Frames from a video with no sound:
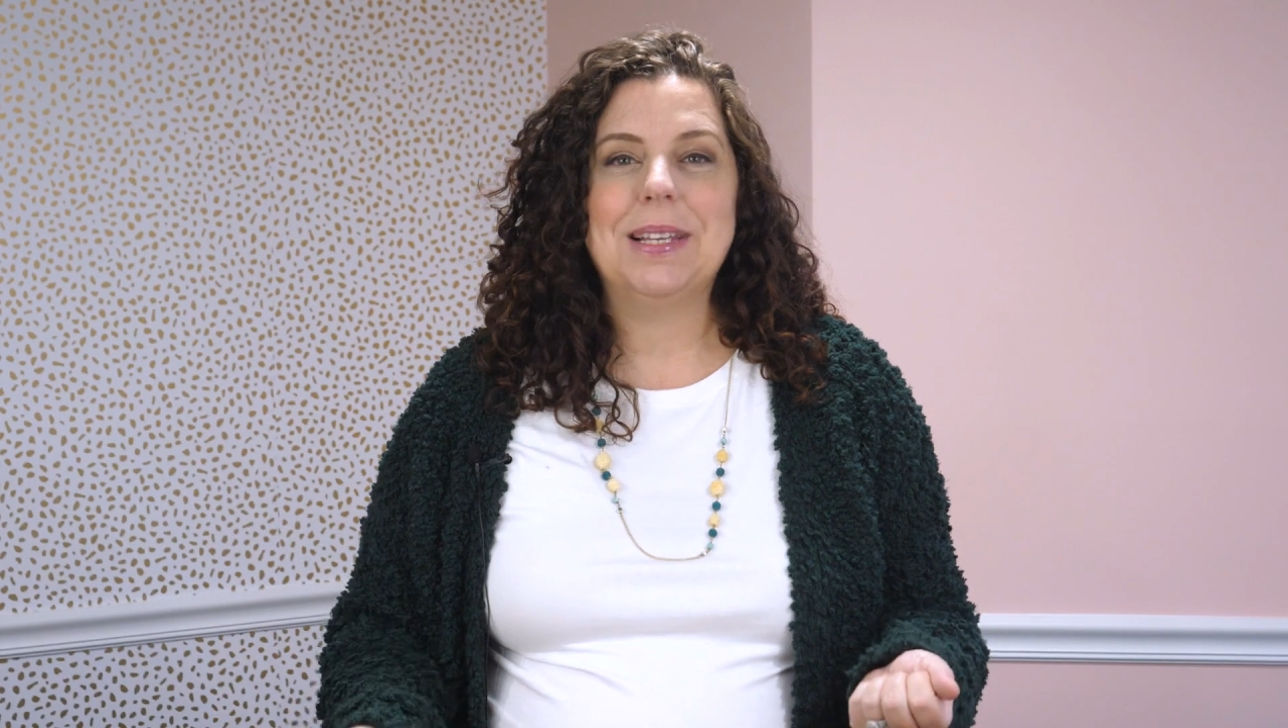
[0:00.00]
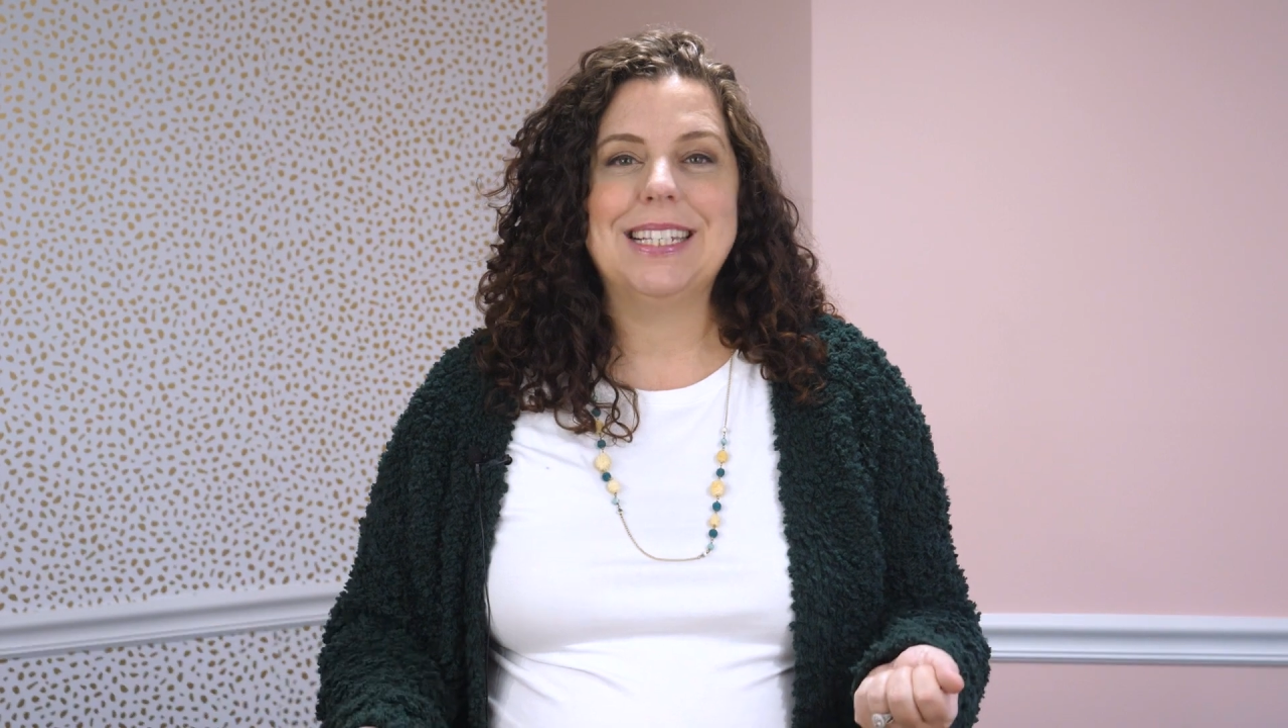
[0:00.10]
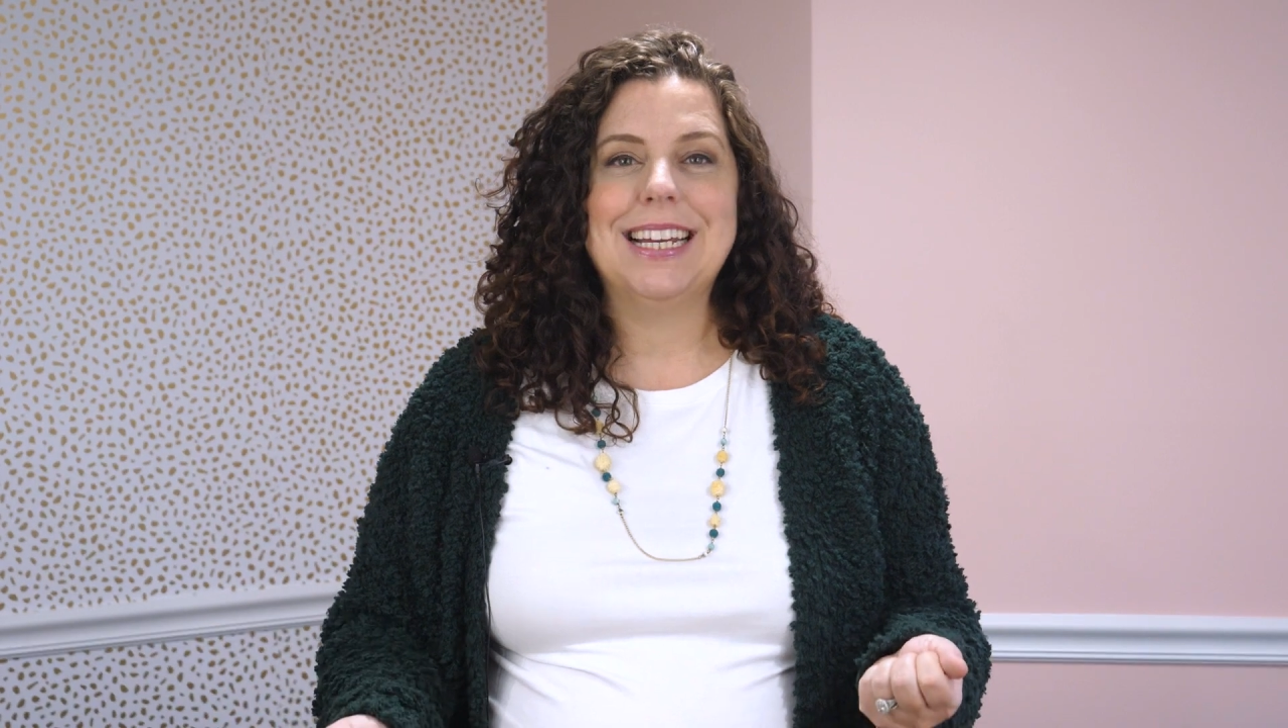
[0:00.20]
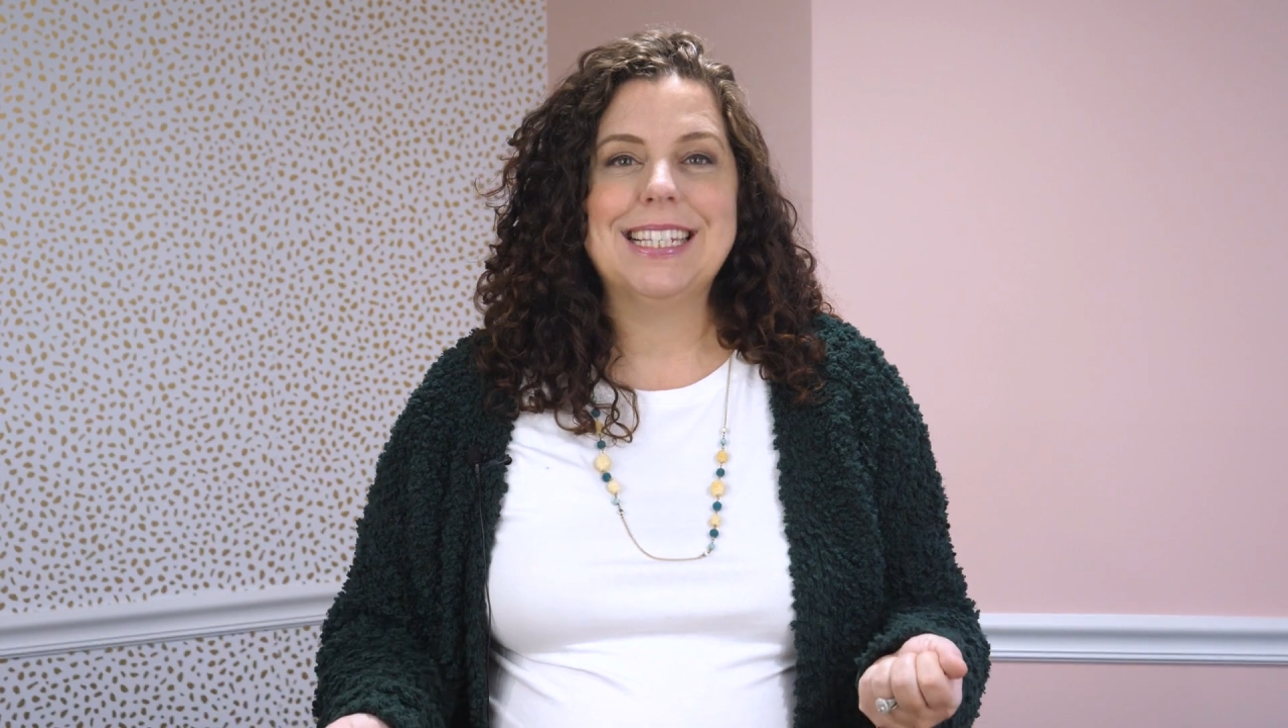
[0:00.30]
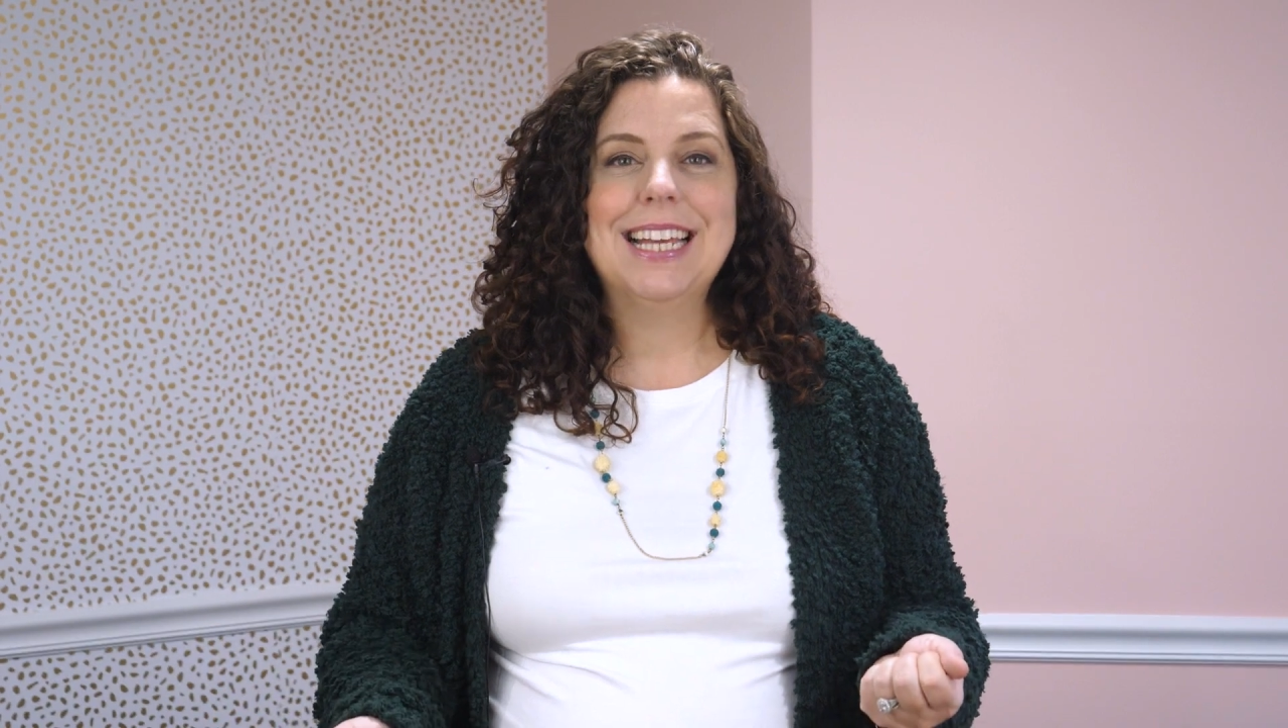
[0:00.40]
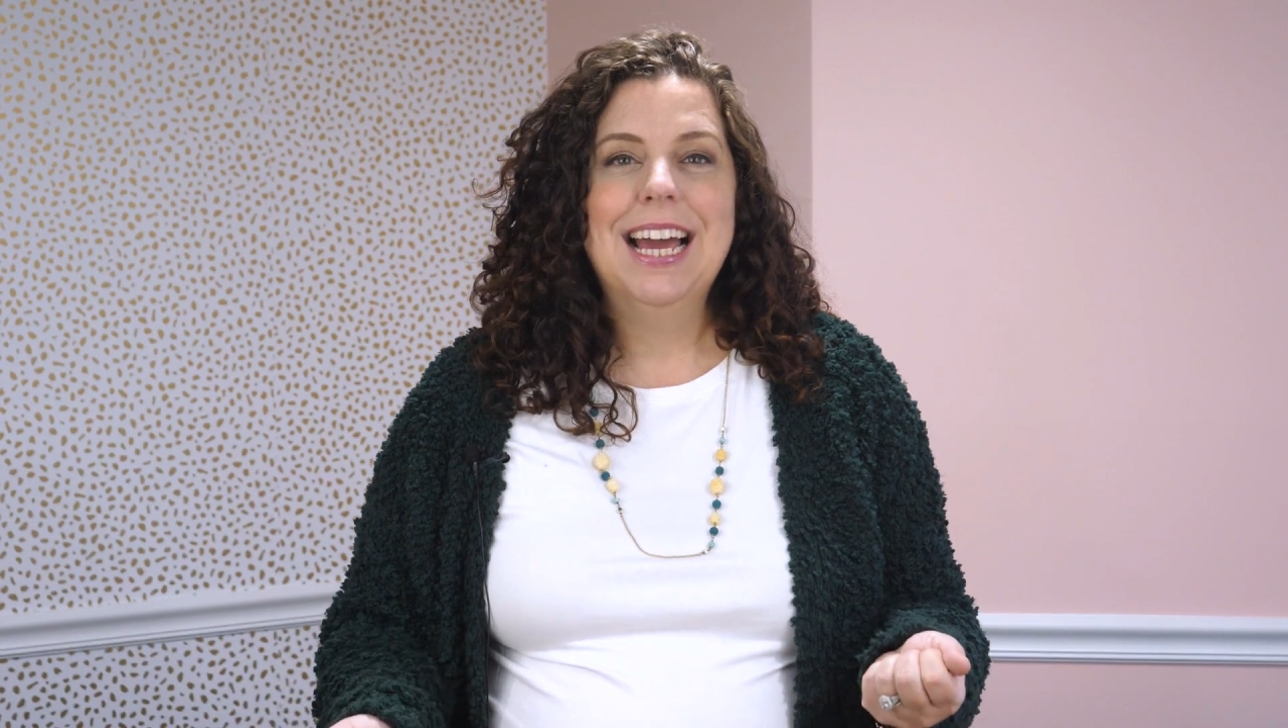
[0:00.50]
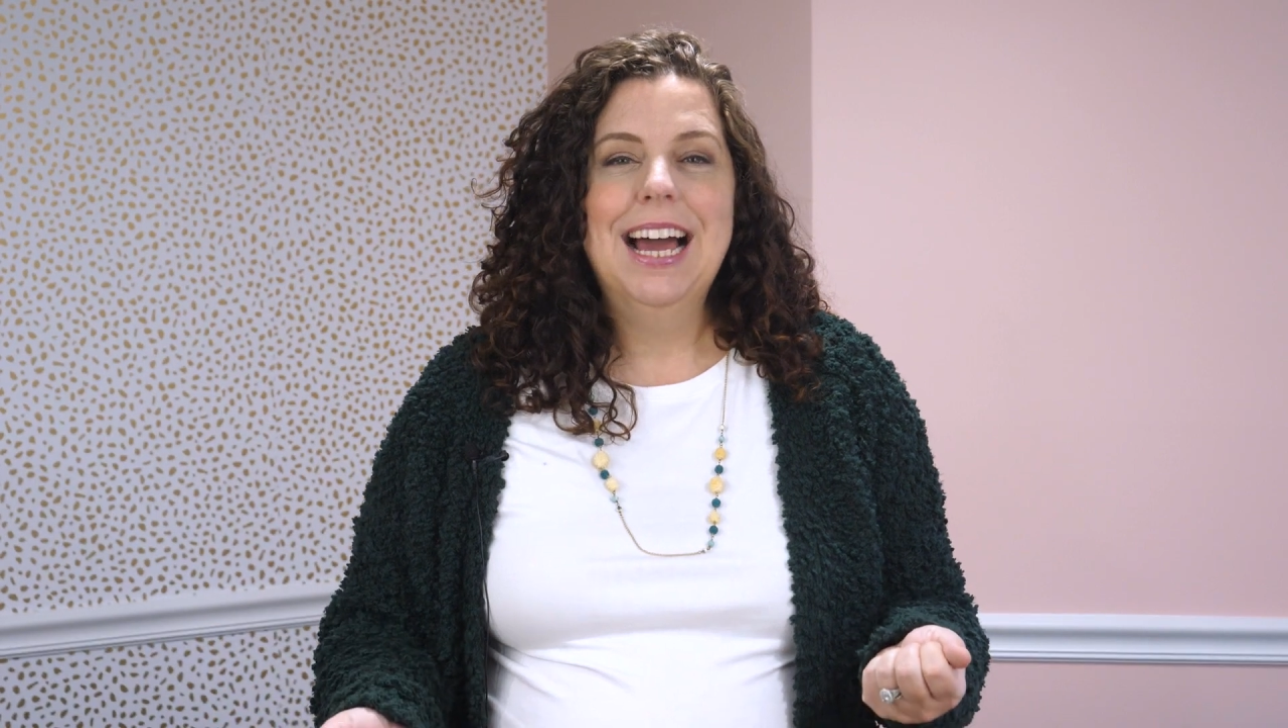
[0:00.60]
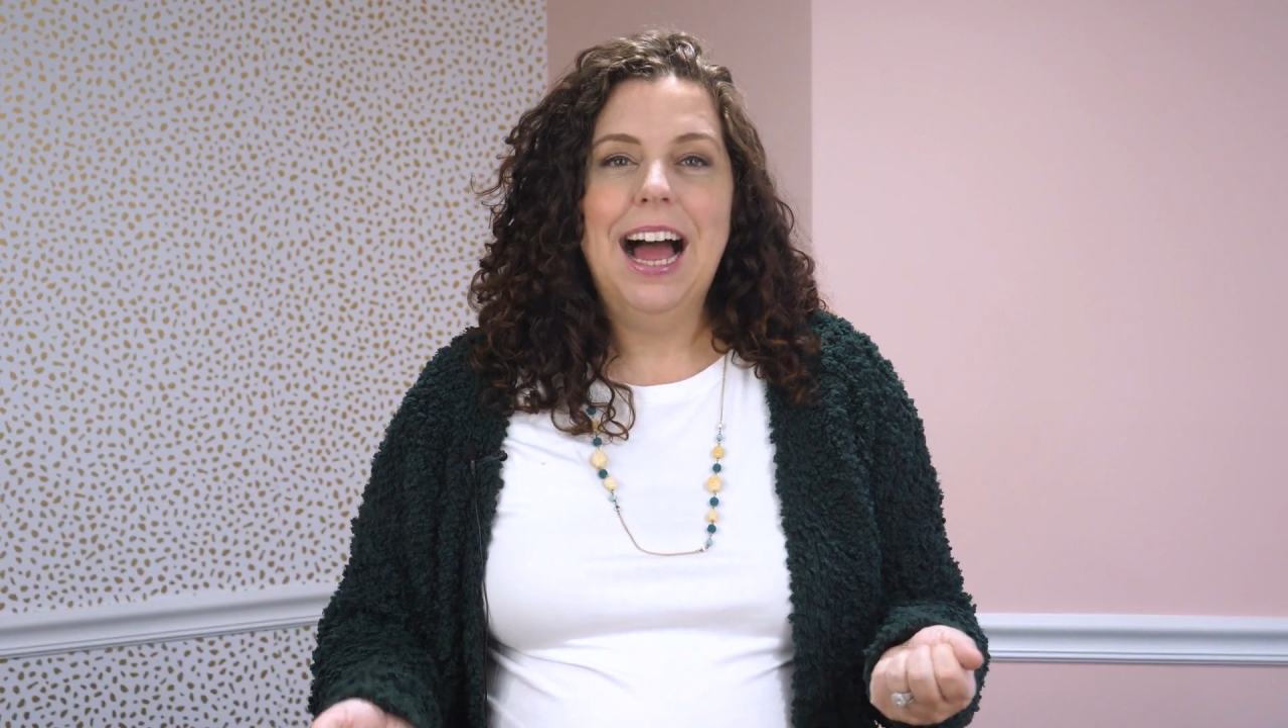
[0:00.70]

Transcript: business,